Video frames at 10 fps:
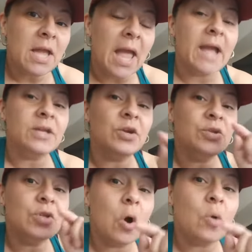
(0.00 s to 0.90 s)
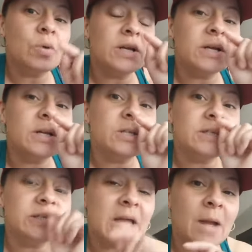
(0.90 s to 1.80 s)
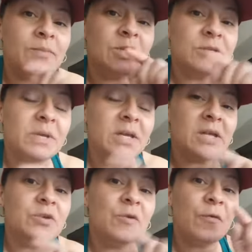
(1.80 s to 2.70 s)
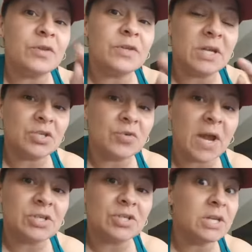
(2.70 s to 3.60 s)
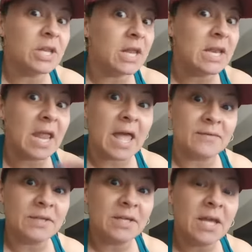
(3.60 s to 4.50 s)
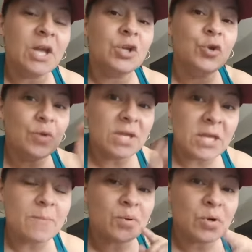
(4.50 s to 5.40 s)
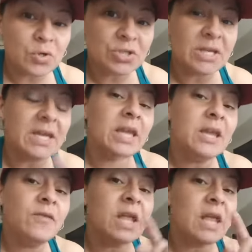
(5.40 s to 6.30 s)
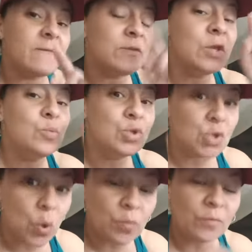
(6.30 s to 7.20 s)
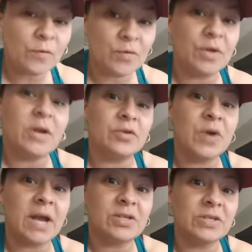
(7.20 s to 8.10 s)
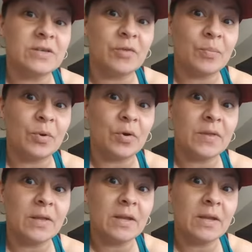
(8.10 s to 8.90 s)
and you don't stop just because you felt a contraction and left. You keep pushing even if you don't feel the contractions of the birth.